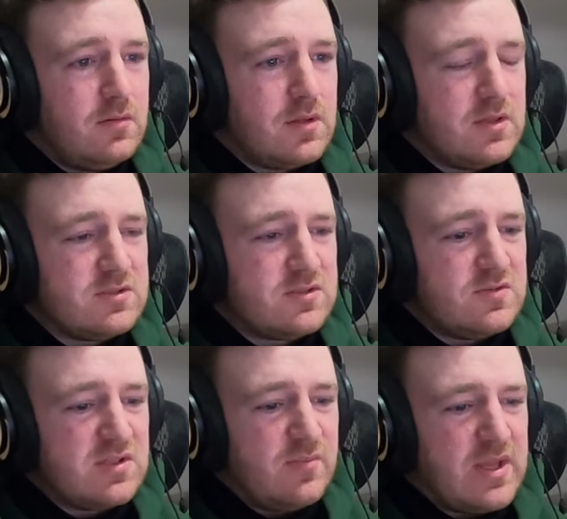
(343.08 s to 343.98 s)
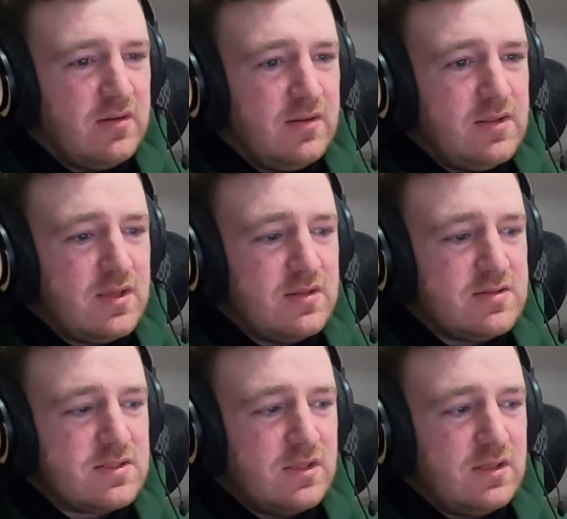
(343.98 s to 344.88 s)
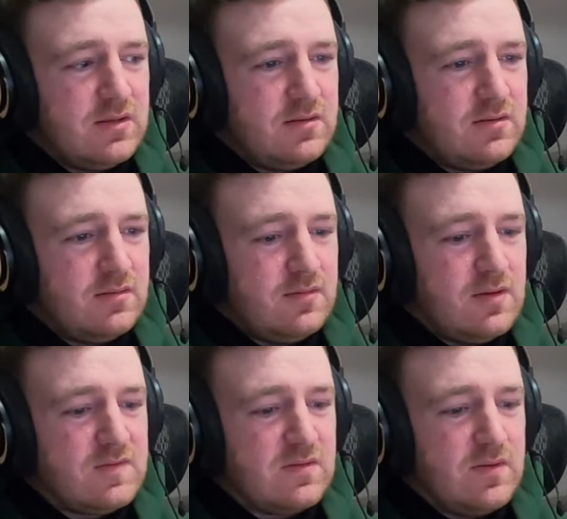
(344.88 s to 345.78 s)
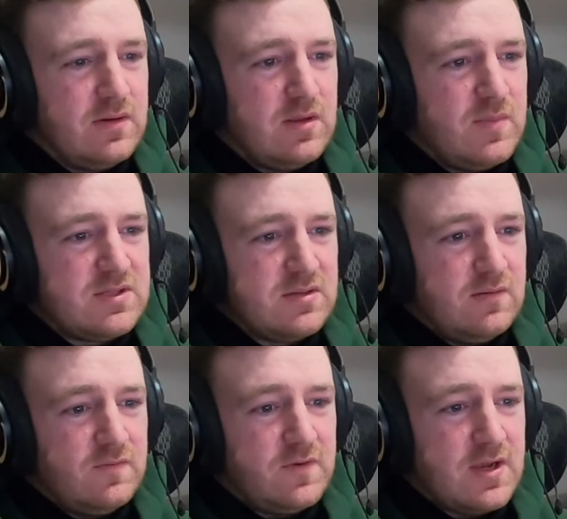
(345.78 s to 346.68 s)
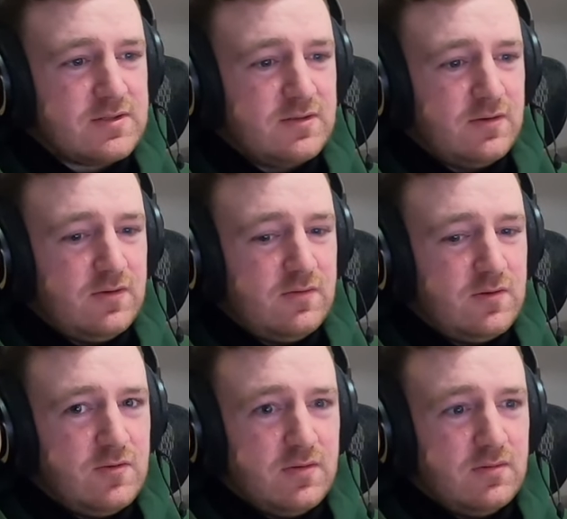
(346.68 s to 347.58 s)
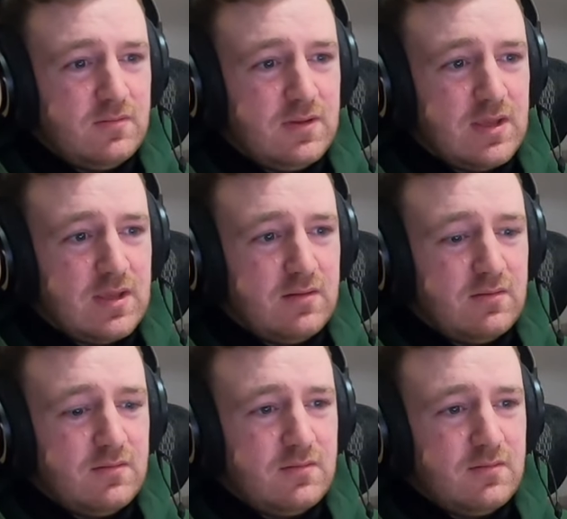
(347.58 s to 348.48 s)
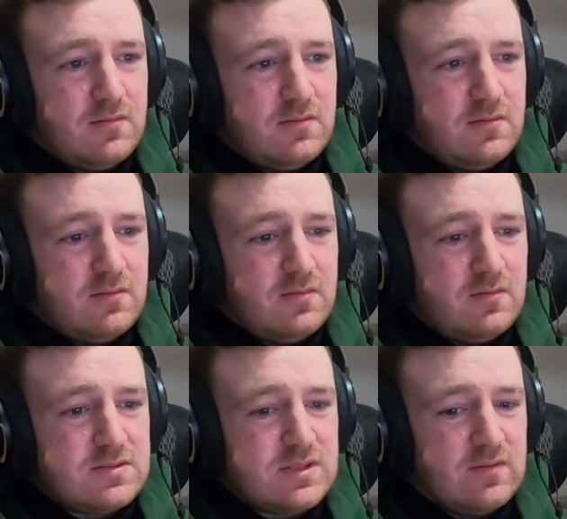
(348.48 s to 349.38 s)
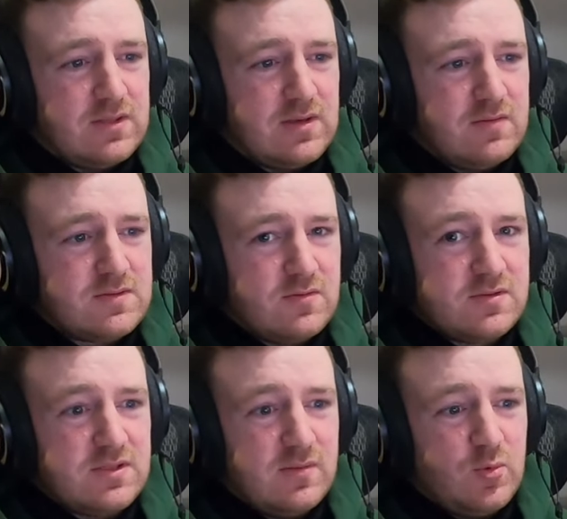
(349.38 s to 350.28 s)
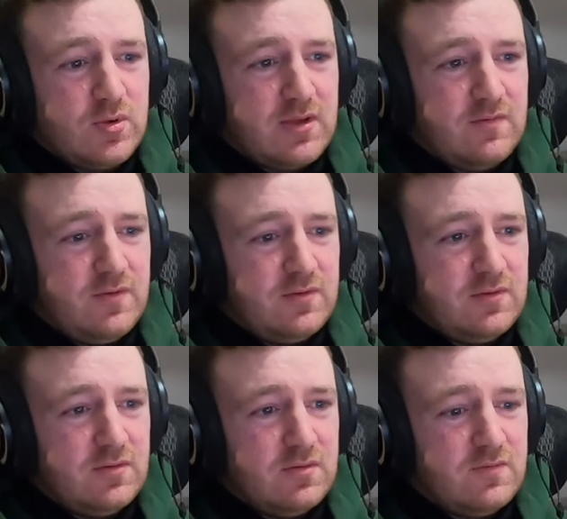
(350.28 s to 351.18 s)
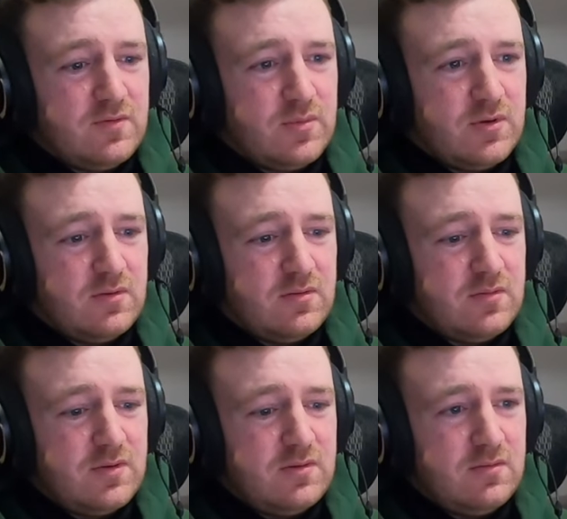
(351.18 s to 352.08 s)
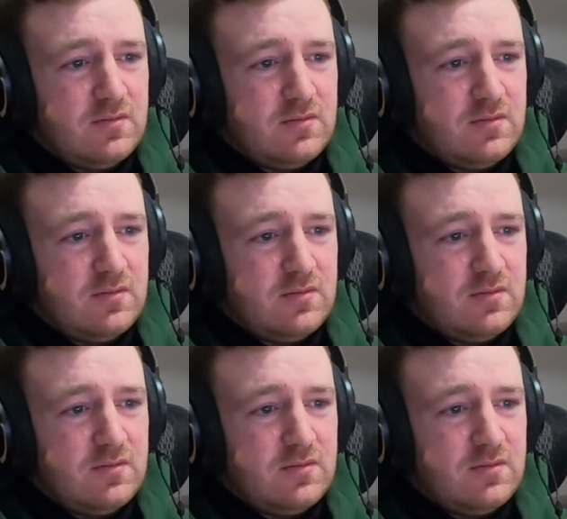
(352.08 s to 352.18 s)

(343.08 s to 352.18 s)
Okay, so is a penalty kick is like if someone commits an infraction on you, you can kick it? Is that what that was? Or is it more like a field goal in football where you...